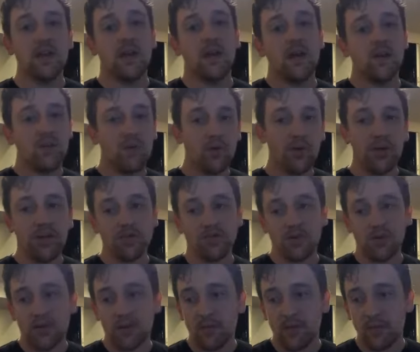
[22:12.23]
And Molinist
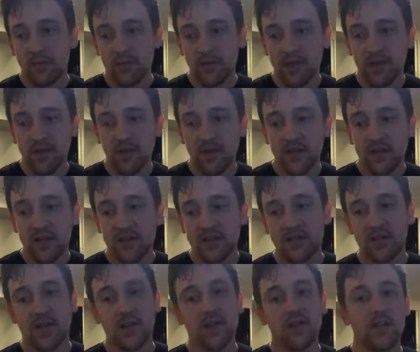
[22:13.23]
will come up with
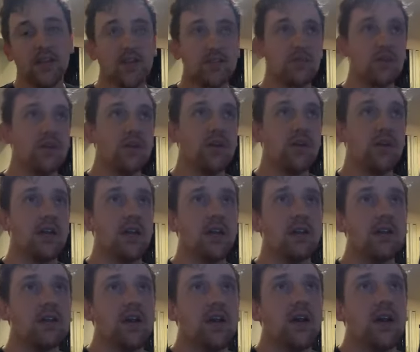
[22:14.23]
ideas like that's where you
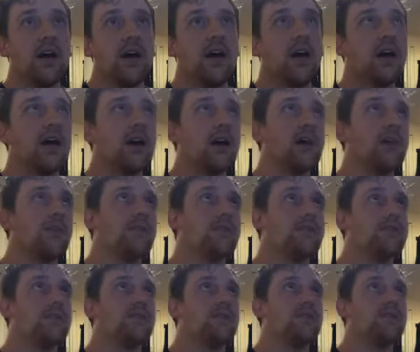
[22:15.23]
get uh,
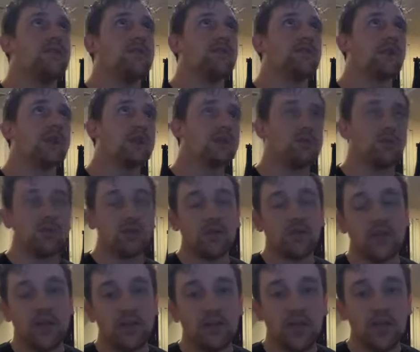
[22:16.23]
trans world
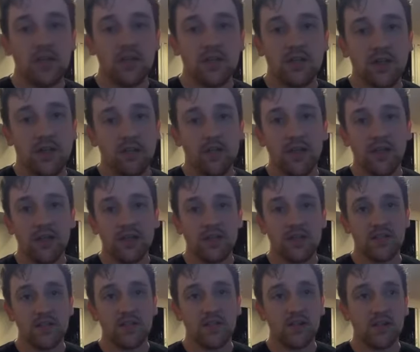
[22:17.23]
damnation. I'm not
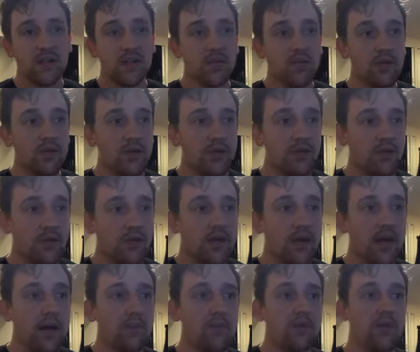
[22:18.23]
necessarily a believer in
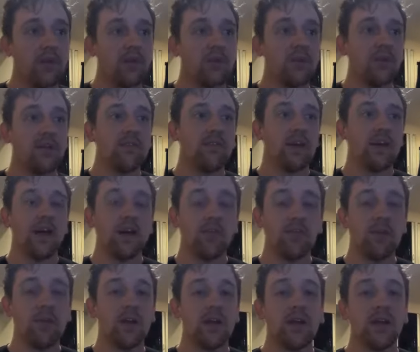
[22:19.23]
that, but they believe that
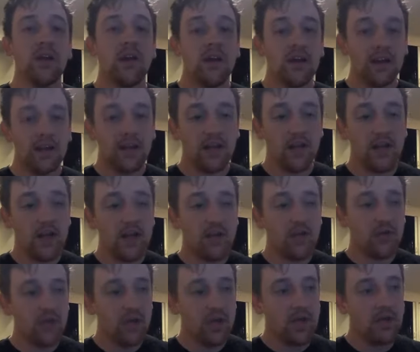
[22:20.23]
everybody, like God
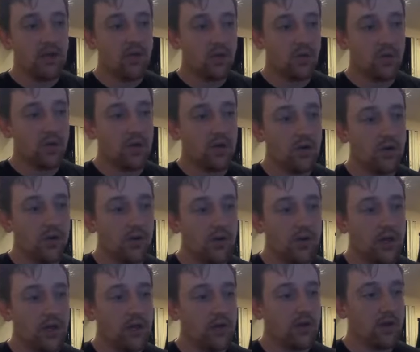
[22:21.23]
created the world.
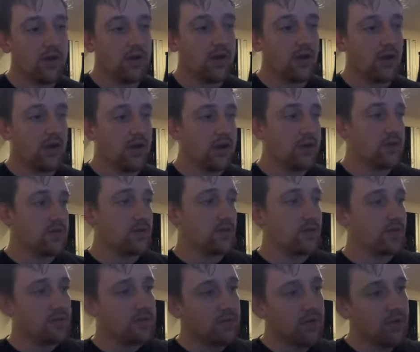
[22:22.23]
He create okay through
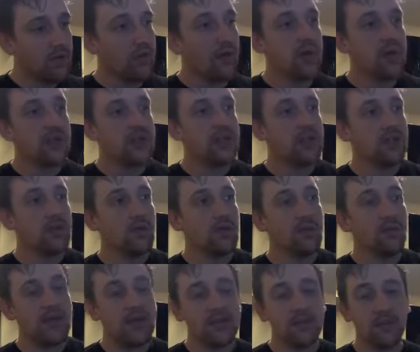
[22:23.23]
his middle knowledge, he knew the
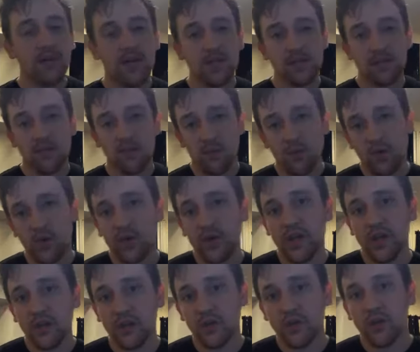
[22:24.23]
best possible world he
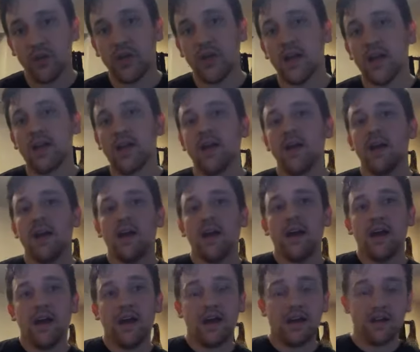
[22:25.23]
could create,
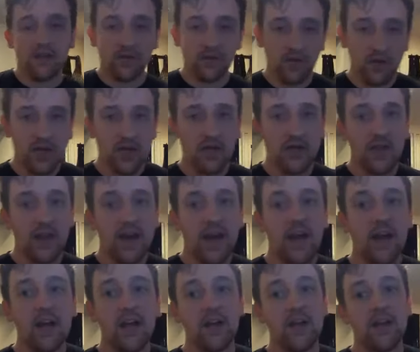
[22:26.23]
and created
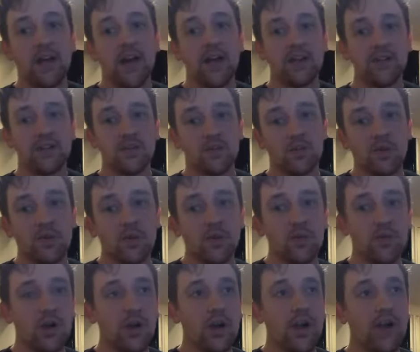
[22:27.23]
that. And that is the world
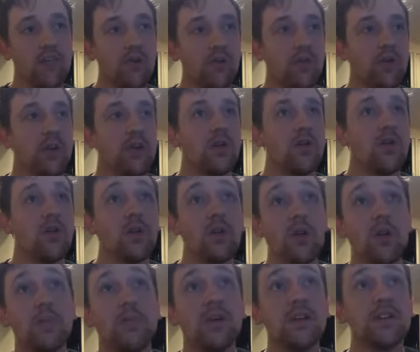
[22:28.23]
where everybody who
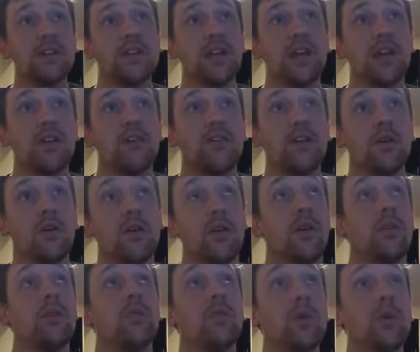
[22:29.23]
could be saved or
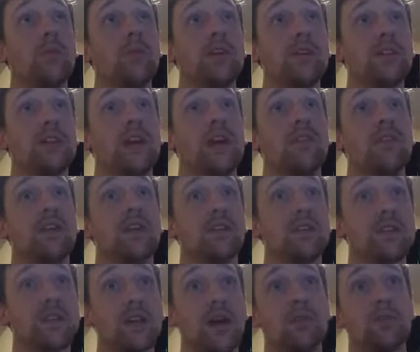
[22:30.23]
who would be saved in
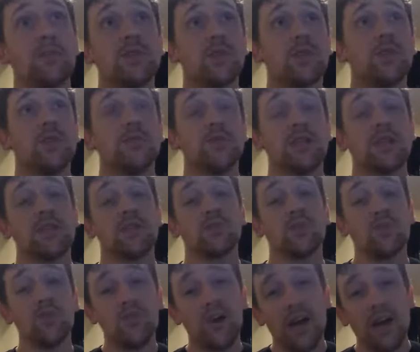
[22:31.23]
some circumstance will
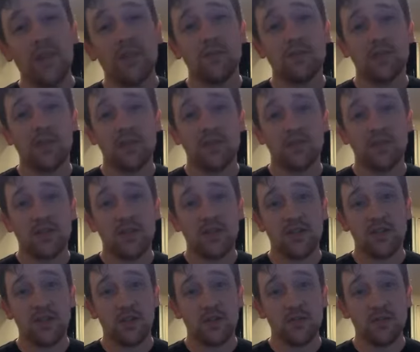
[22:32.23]
find themselves in that
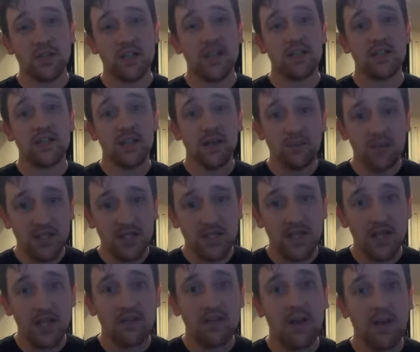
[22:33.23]
circumstance and be
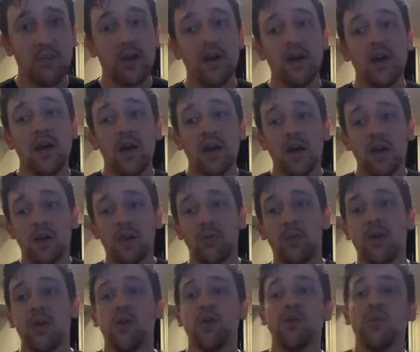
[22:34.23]
saved. That way,
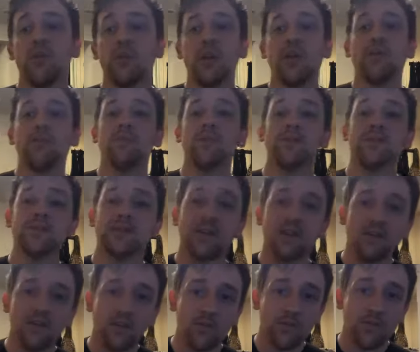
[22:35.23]
nobody who would have been
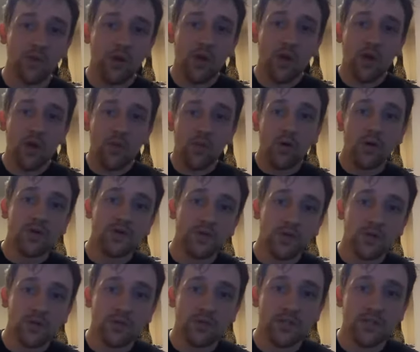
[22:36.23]
saved in one
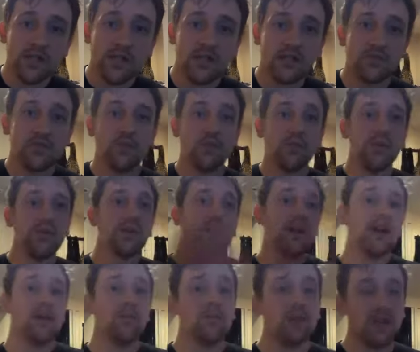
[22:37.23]
circumstance will be
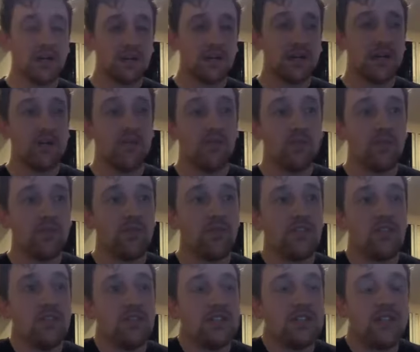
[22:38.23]
damned because they
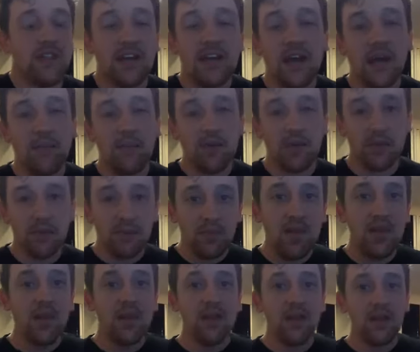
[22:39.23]
just didn't happen to
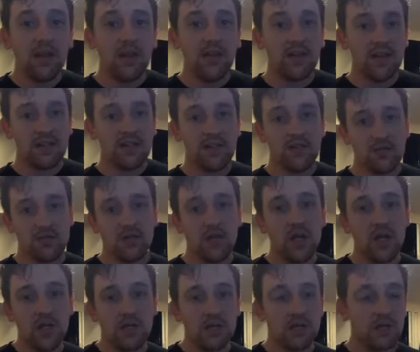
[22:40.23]
be in that
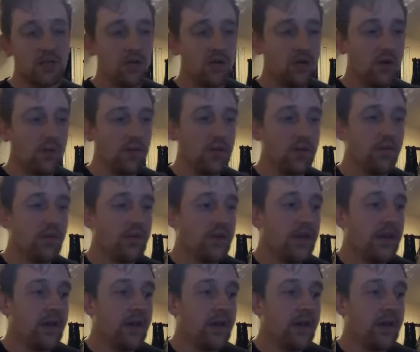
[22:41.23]
situation. You know what I mean?